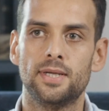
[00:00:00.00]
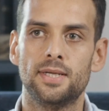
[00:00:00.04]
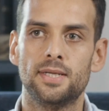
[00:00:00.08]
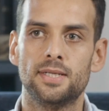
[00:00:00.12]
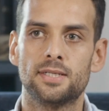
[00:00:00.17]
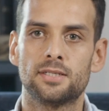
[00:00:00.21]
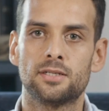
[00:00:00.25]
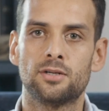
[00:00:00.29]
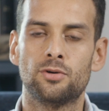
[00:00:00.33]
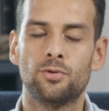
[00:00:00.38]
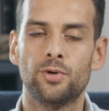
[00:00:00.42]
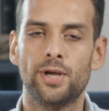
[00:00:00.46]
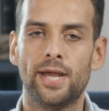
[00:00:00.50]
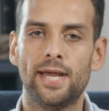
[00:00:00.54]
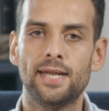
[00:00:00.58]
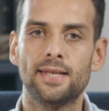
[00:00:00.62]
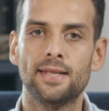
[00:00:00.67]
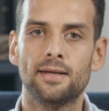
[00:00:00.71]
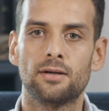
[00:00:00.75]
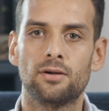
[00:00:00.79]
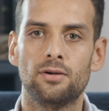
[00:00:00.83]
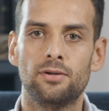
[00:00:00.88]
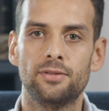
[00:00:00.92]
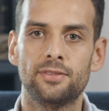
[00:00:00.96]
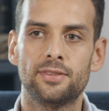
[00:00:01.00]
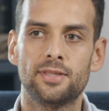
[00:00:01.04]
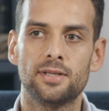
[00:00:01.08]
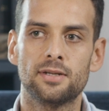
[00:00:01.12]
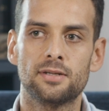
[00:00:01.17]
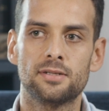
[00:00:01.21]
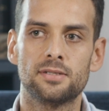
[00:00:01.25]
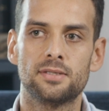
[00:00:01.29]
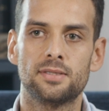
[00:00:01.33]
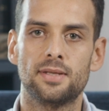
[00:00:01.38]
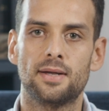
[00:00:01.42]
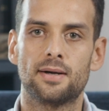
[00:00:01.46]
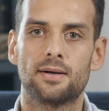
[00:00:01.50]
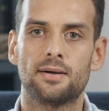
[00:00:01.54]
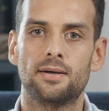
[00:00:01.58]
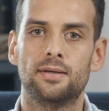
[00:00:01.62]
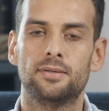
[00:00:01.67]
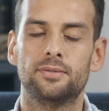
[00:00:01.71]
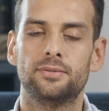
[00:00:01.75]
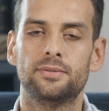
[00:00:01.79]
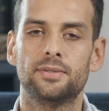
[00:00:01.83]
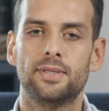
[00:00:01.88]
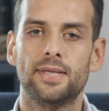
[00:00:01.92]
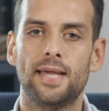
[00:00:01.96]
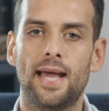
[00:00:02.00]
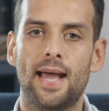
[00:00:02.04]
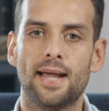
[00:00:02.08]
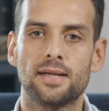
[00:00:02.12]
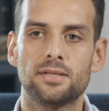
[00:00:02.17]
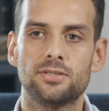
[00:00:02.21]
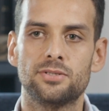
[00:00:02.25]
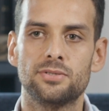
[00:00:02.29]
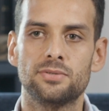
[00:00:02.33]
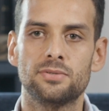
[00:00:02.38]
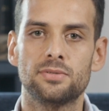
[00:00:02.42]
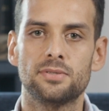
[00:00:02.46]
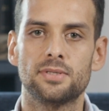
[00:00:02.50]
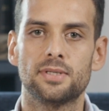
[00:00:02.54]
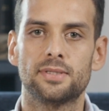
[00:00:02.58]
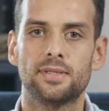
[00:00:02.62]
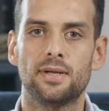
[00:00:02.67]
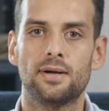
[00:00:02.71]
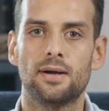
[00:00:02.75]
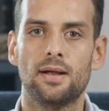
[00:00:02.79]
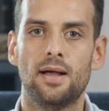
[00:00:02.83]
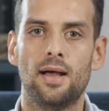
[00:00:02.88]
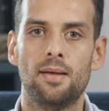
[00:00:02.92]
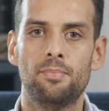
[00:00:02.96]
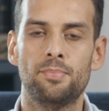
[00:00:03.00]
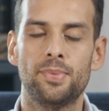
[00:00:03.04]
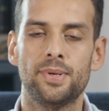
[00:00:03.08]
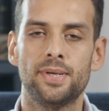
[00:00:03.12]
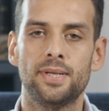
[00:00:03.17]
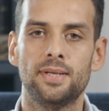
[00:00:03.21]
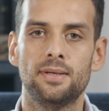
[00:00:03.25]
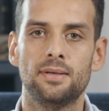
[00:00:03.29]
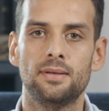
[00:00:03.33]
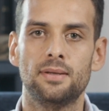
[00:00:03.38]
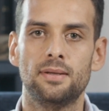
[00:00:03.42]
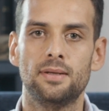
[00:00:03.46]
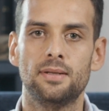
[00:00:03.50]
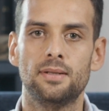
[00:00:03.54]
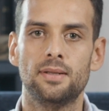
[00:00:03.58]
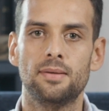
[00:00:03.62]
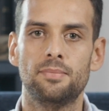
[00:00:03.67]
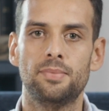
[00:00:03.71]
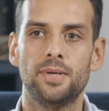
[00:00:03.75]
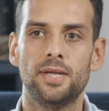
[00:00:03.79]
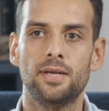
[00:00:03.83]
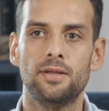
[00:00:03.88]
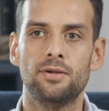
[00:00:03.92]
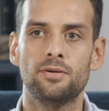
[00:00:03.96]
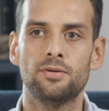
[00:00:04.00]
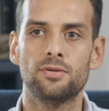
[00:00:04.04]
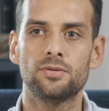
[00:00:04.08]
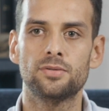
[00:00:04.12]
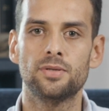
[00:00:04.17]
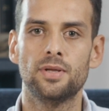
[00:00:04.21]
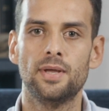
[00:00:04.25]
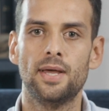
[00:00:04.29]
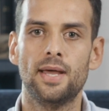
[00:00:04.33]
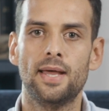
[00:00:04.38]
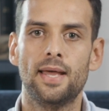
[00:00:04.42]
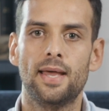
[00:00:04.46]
is create a context around the actions that are happening in the videos